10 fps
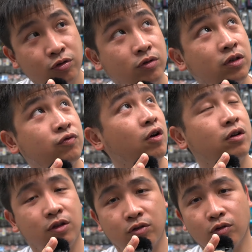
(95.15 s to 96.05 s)
So this
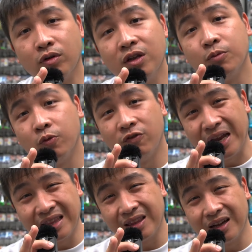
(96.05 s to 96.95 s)
rod is only
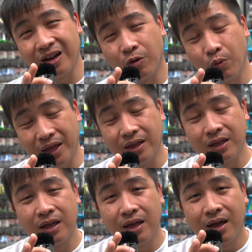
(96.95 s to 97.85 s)
rate, uh, weight
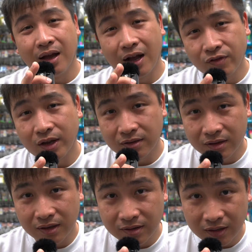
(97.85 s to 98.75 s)
one hundred
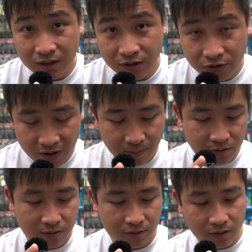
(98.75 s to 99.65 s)
sixty
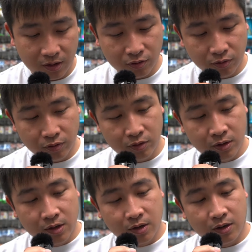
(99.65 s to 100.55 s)
grams. Okay, so
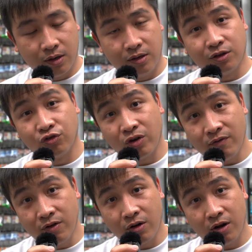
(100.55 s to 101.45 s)
uh, it's a
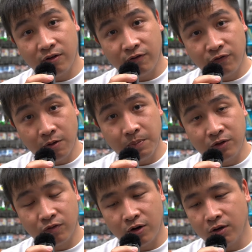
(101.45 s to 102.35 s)
travel rod,
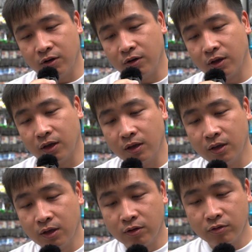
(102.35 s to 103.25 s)
four-piece rod. Okay,
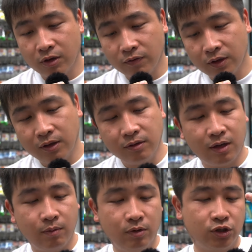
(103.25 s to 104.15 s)
so some of the things
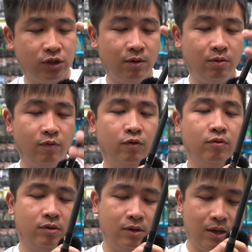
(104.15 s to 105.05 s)
that I want to share with
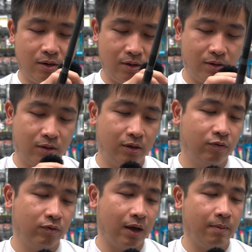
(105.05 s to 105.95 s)
you is that uh,
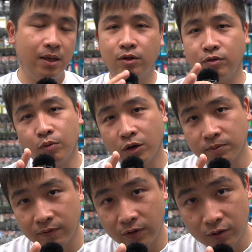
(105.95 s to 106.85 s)
this, I mean, you watch
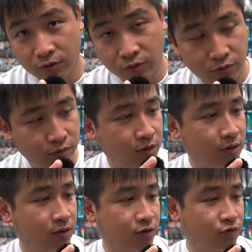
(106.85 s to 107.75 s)
my video, you know
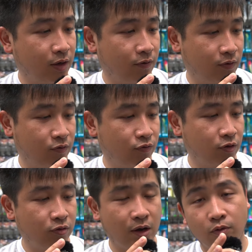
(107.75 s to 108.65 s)
the the strength of this
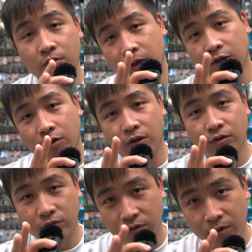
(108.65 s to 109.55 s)
rod, so I won't be
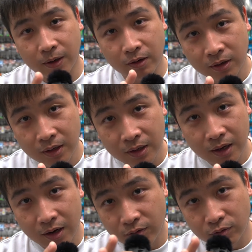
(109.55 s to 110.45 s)
talking to you about
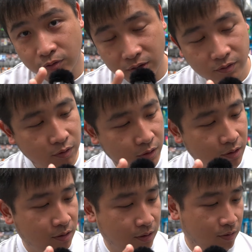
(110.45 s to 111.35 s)
how good the rod
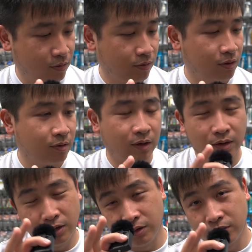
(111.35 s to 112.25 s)
is and all this,
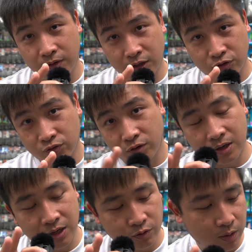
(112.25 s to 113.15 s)
whether is it very strong
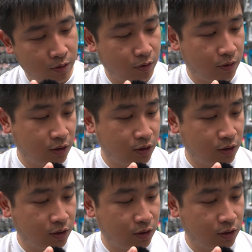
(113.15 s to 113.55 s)
cast belt or not.